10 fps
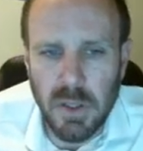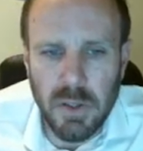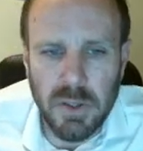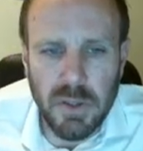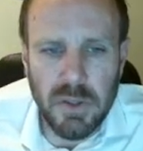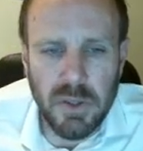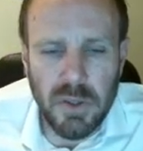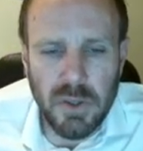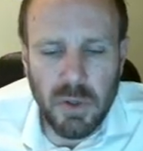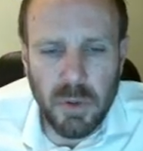
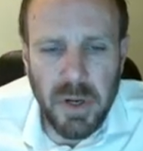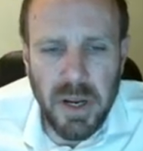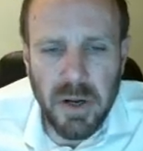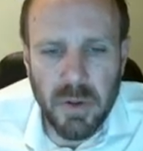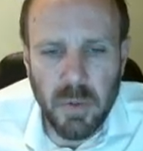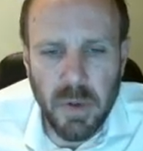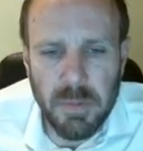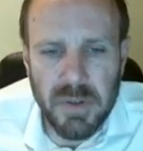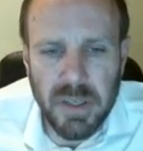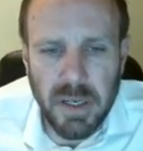Just creating a
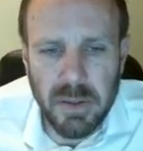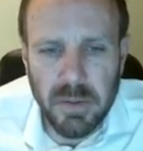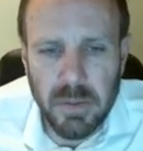website.